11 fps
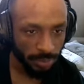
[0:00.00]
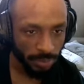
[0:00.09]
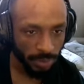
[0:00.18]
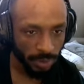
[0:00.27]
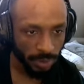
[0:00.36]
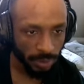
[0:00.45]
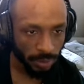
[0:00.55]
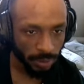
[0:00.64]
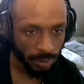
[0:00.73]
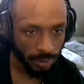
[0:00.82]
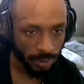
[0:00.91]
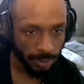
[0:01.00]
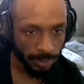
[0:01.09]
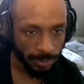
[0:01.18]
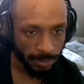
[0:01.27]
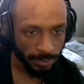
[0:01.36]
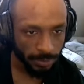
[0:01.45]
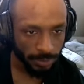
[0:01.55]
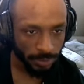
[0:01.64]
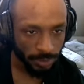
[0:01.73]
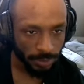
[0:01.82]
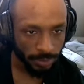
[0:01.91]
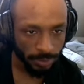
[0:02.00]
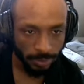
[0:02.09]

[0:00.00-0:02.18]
Nobody speaks.